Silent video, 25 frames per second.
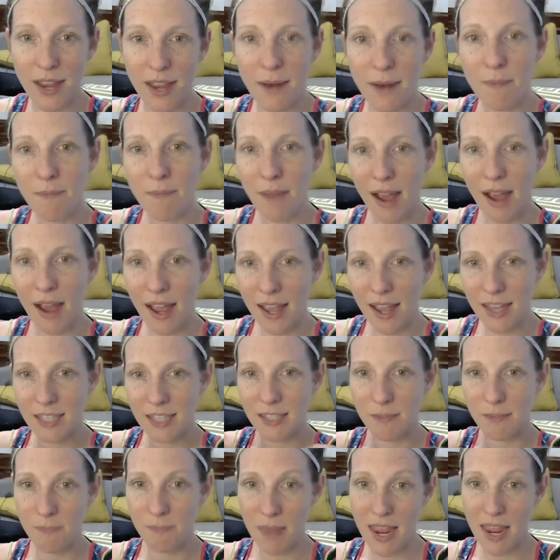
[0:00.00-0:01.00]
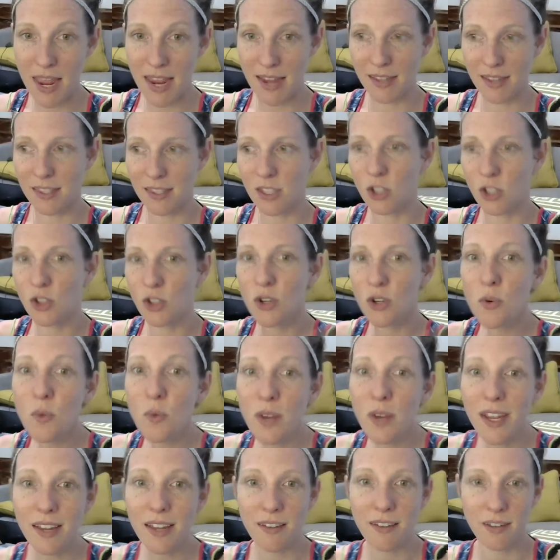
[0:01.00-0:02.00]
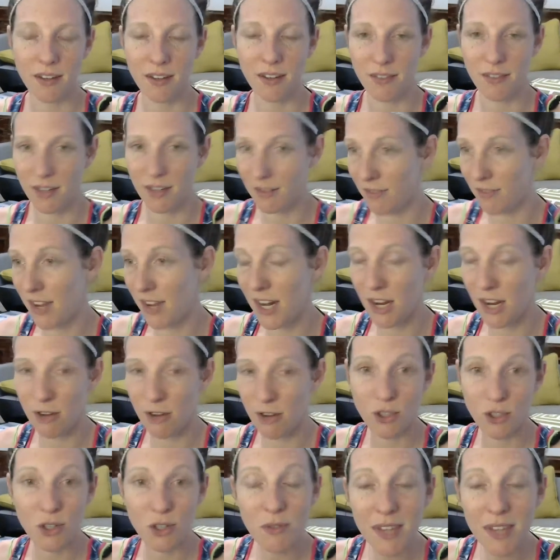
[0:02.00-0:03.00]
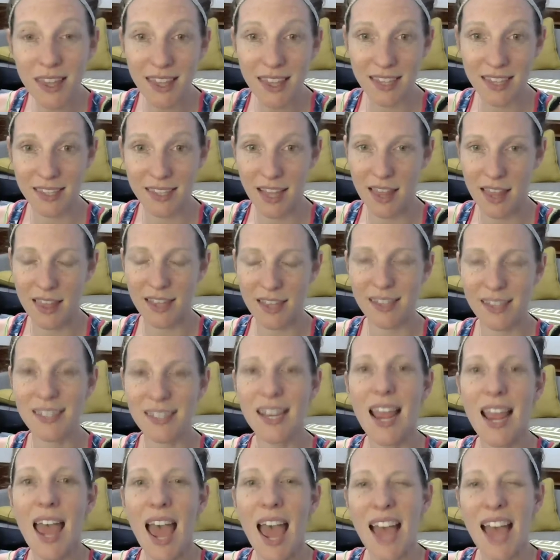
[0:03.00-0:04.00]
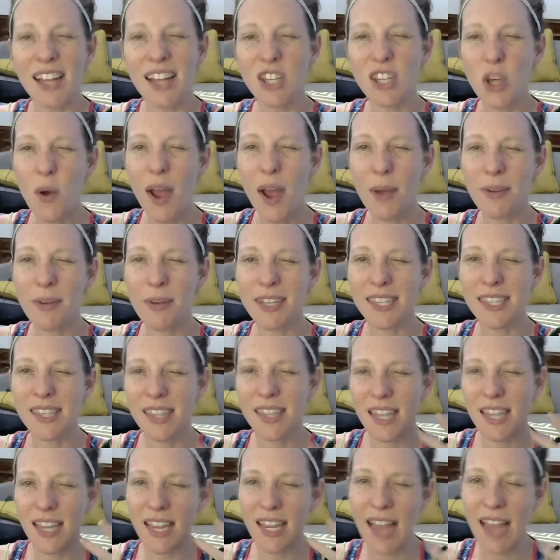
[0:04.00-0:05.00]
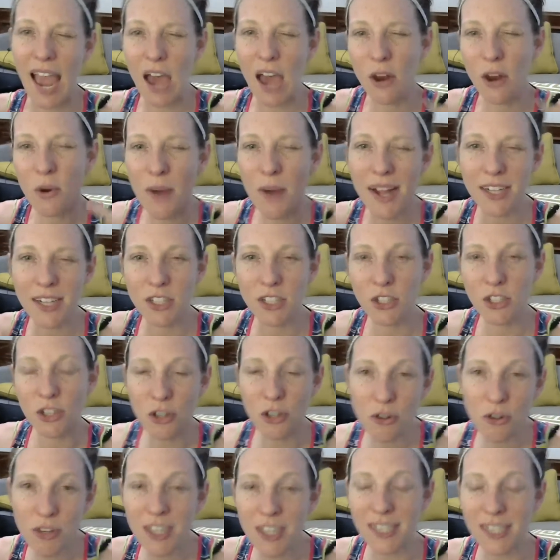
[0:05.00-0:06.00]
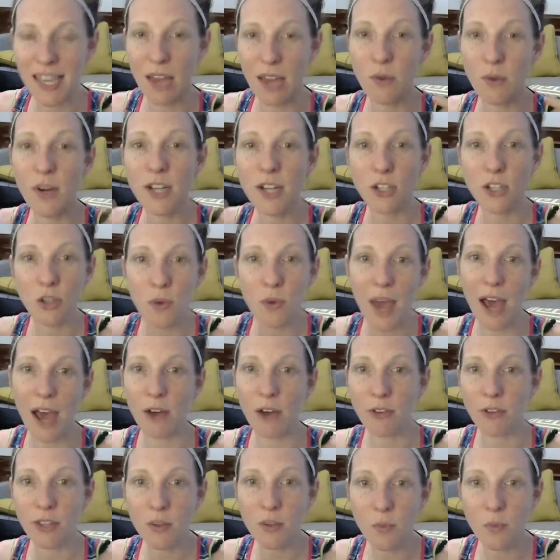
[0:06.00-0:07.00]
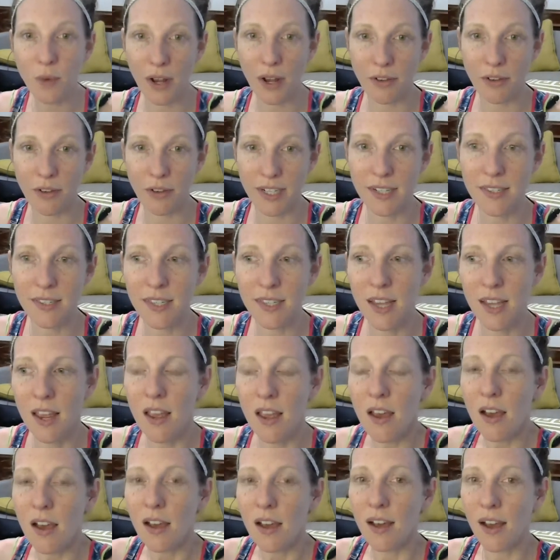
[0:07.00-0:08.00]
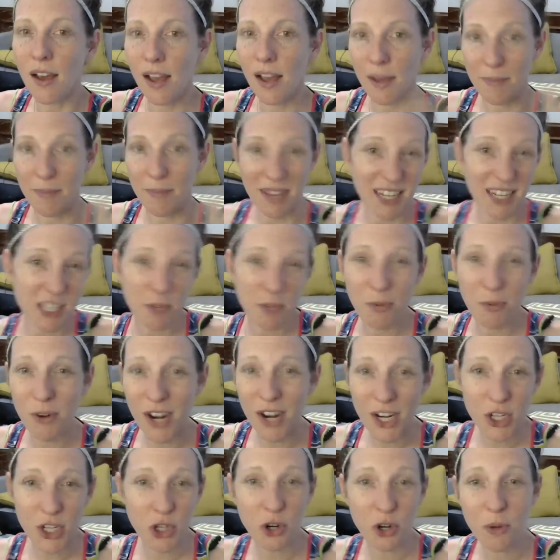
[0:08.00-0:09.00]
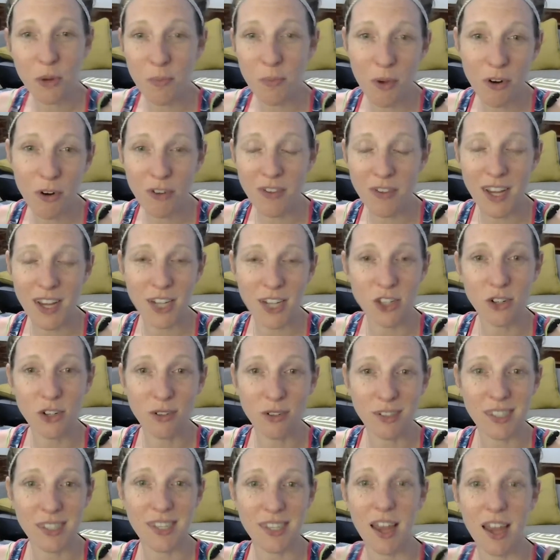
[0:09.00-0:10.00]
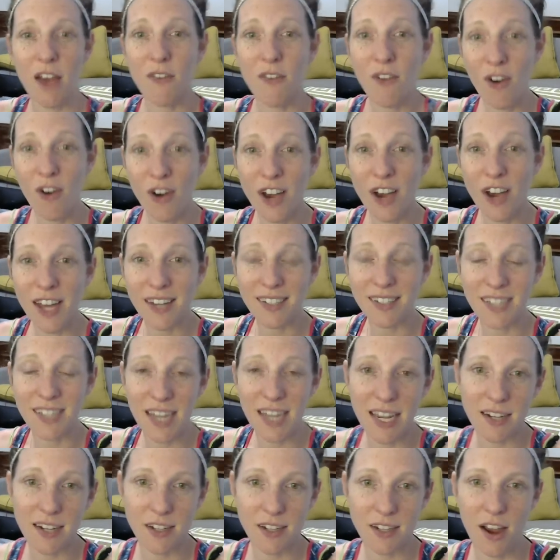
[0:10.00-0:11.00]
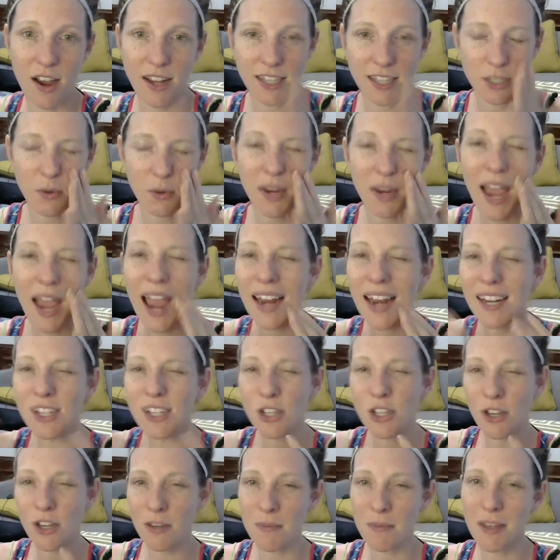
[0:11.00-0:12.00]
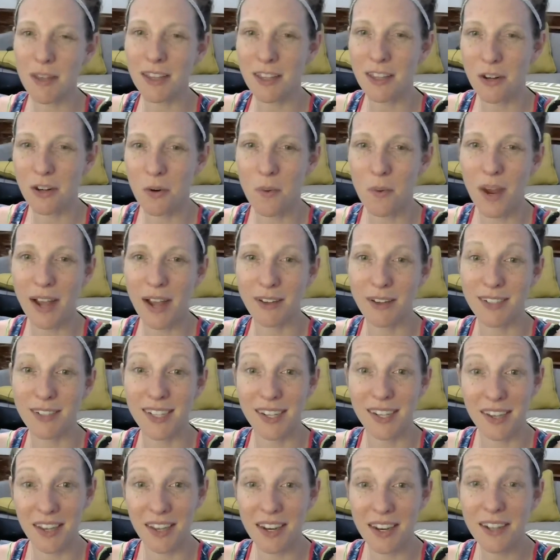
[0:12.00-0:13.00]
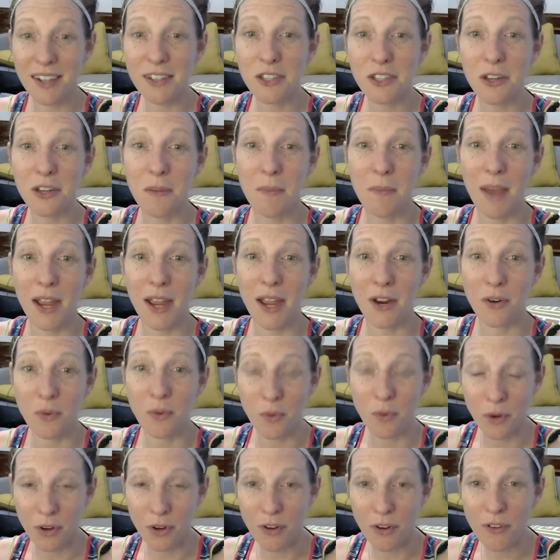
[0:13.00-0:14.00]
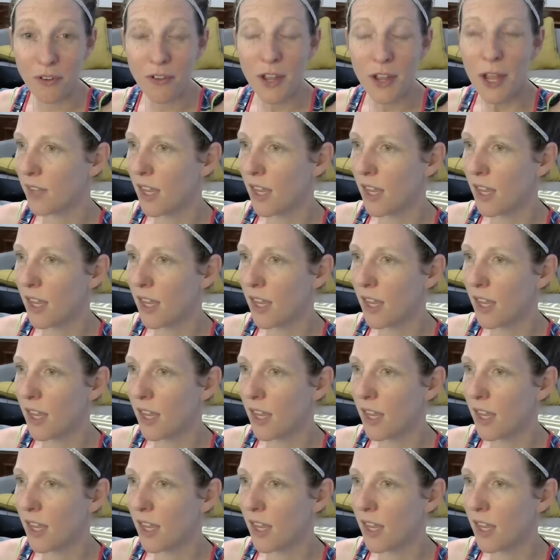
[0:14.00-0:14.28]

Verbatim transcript: in my space doing videos, doing things like this. And so I was thinking, how do I do this? How do I do health and wellness? Um, inspirational, motivational stuff on TikTok. And so it kind of took me a little while to get into my groove.